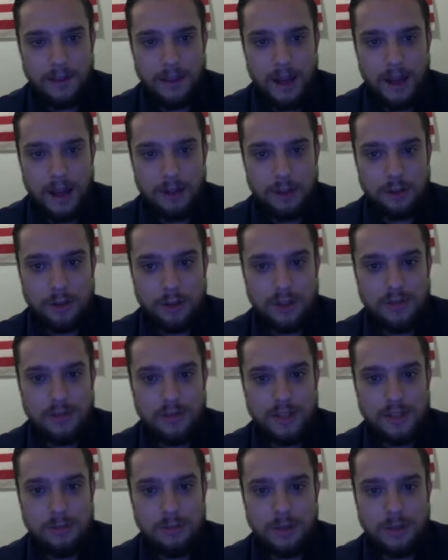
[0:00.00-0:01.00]
I trust
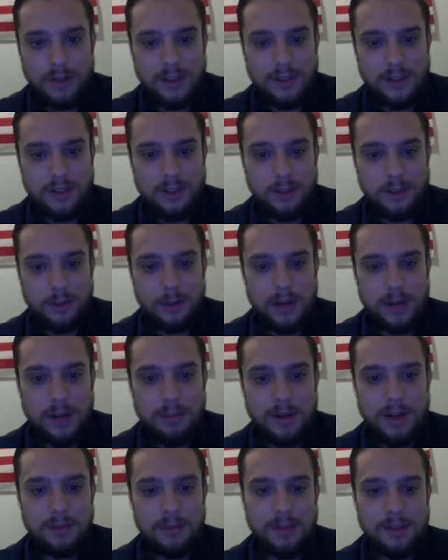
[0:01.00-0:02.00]
Facebook is going to do right
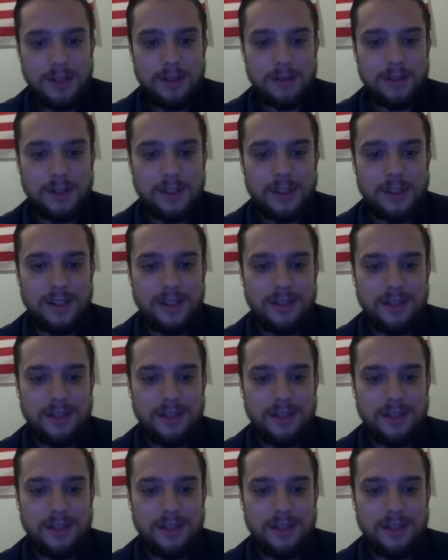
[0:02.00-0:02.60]
by me over here.